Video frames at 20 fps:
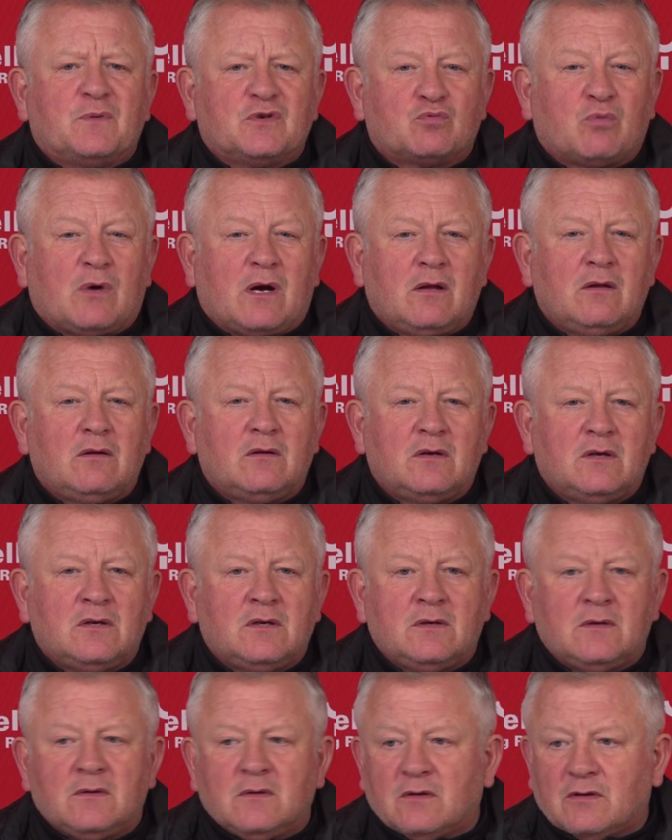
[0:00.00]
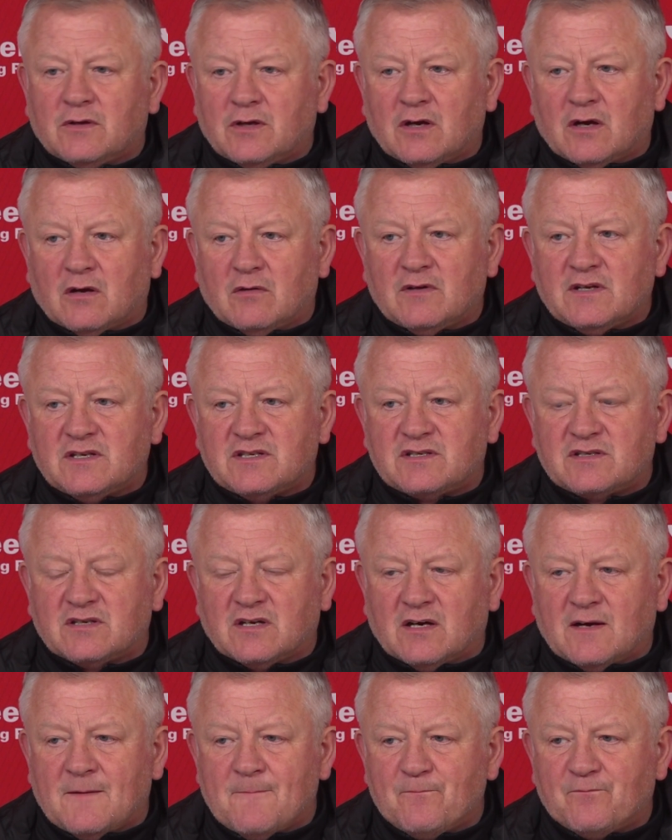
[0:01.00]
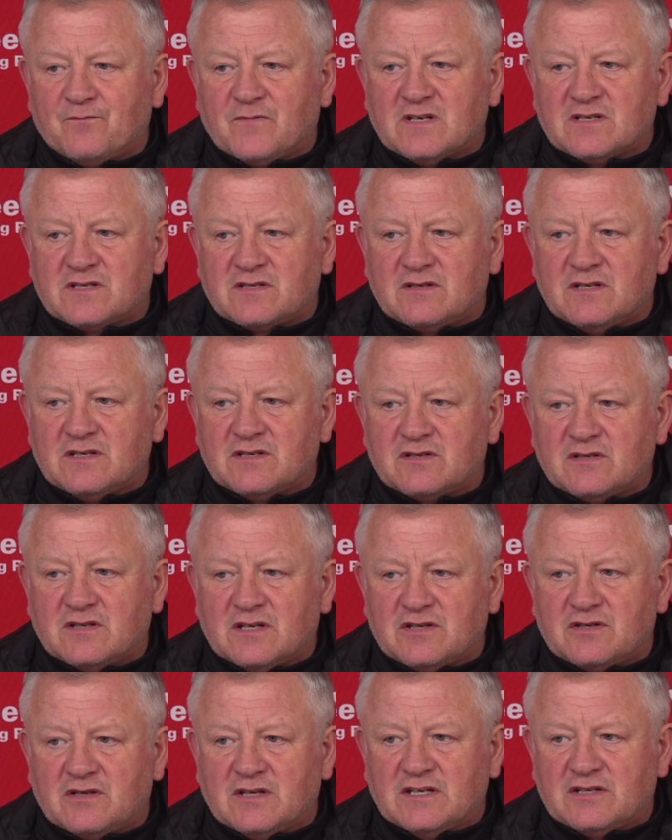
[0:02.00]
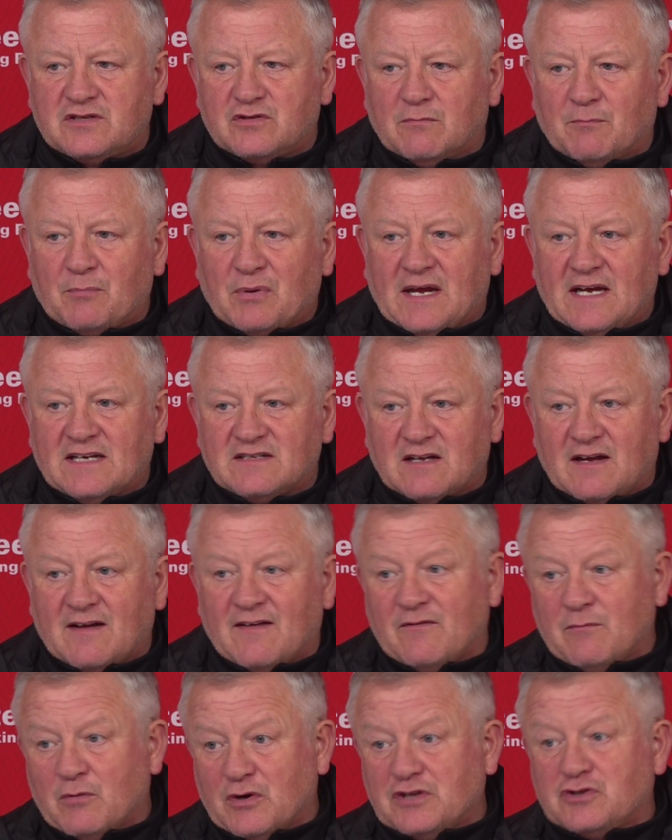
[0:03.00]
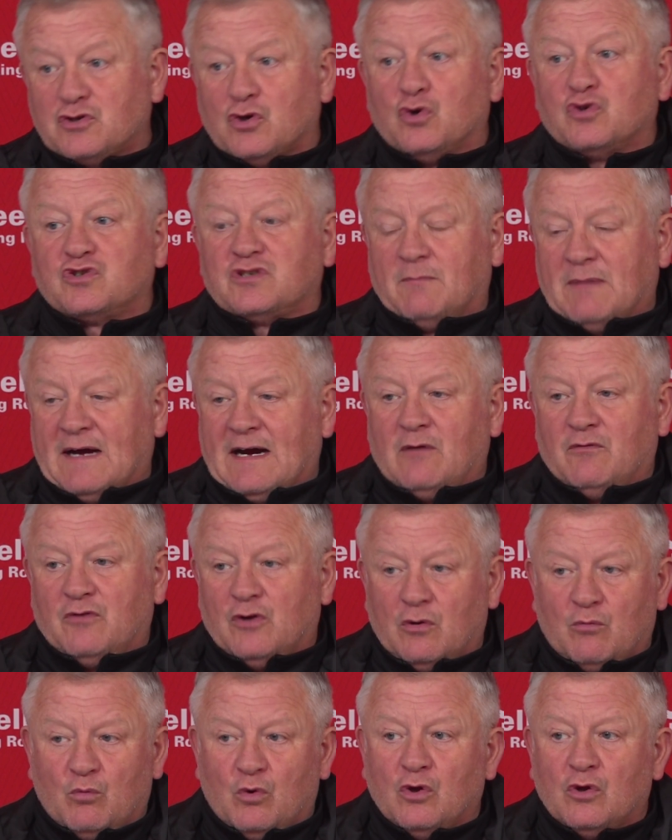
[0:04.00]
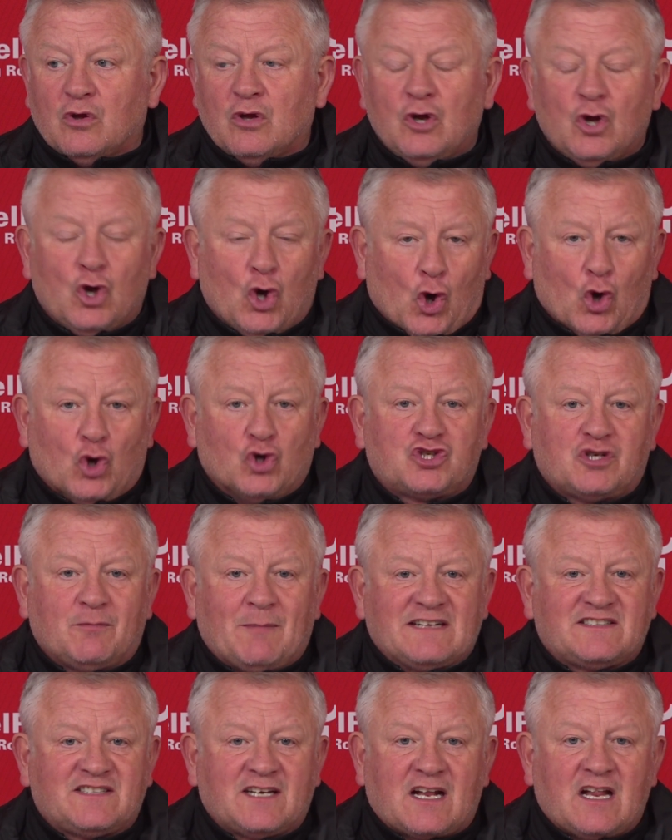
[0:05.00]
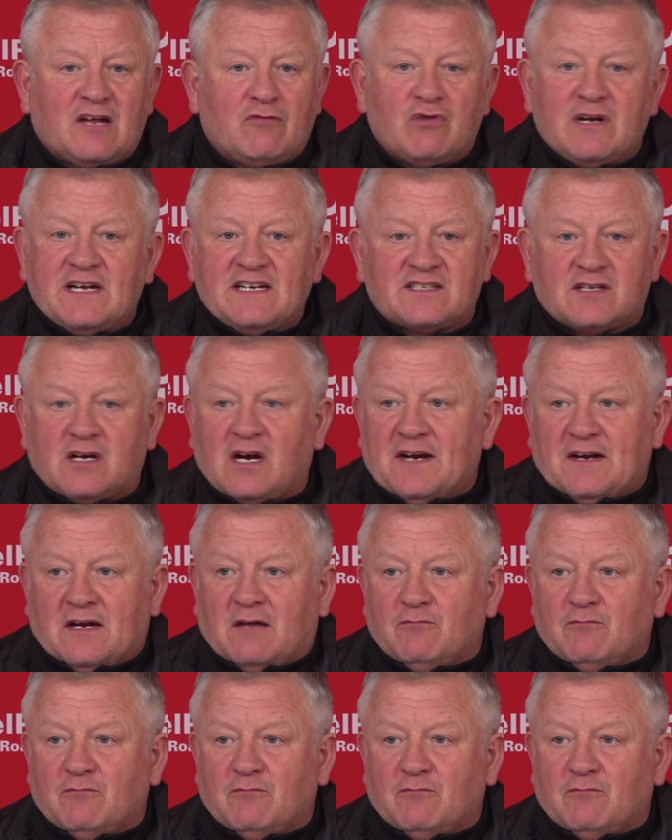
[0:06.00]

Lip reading: as well. You know, there's some players that everybody talks about that will automatically re-sign.